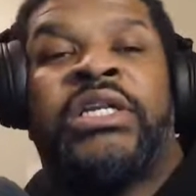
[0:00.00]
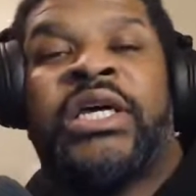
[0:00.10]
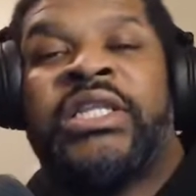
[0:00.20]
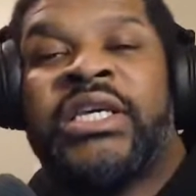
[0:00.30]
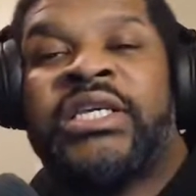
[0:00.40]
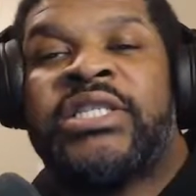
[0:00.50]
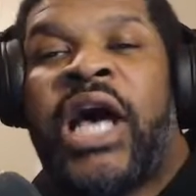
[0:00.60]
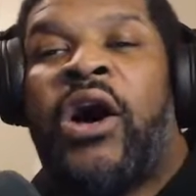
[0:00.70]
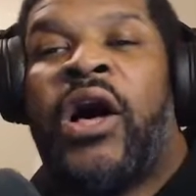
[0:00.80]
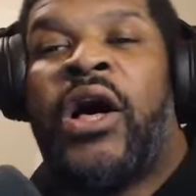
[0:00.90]
Nothing is
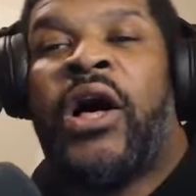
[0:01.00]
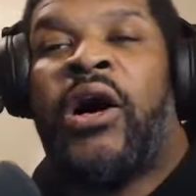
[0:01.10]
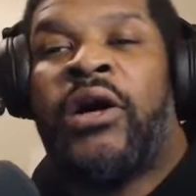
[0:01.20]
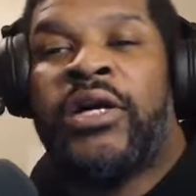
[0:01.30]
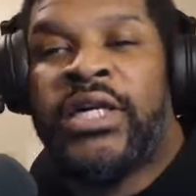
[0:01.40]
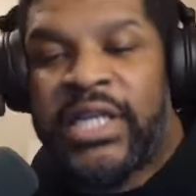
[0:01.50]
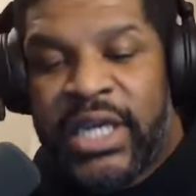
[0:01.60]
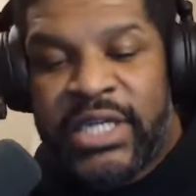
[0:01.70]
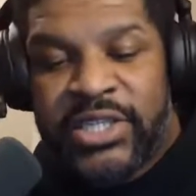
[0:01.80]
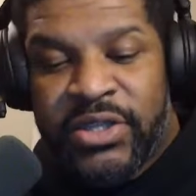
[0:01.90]

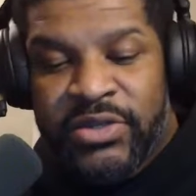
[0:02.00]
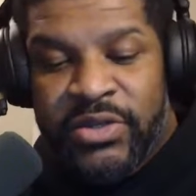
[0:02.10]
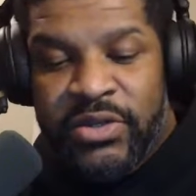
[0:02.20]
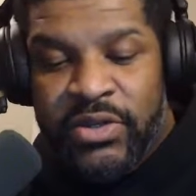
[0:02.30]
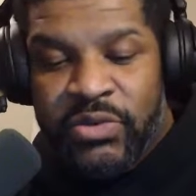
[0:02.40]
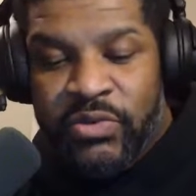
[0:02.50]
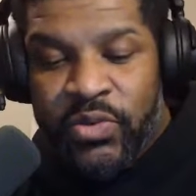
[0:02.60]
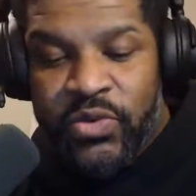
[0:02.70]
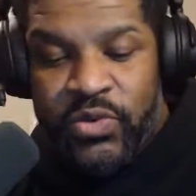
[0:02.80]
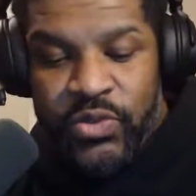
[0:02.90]
against the
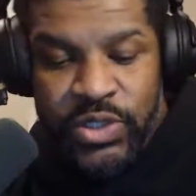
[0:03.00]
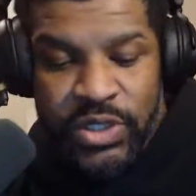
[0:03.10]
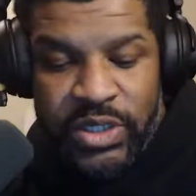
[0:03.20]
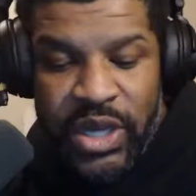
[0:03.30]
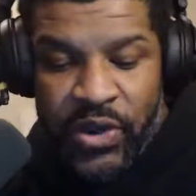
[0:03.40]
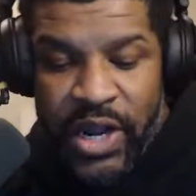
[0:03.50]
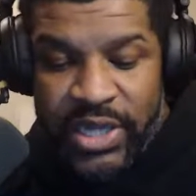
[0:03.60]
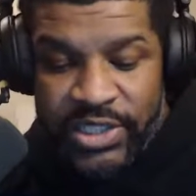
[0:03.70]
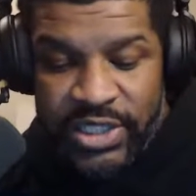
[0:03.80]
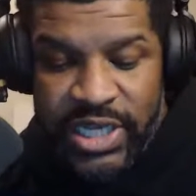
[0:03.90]
rules, or I
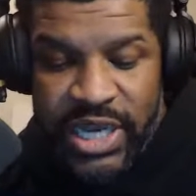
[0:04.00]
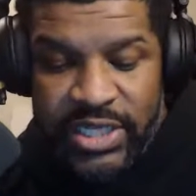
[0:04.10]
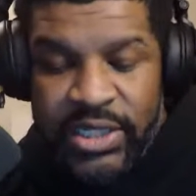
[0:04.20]
should say.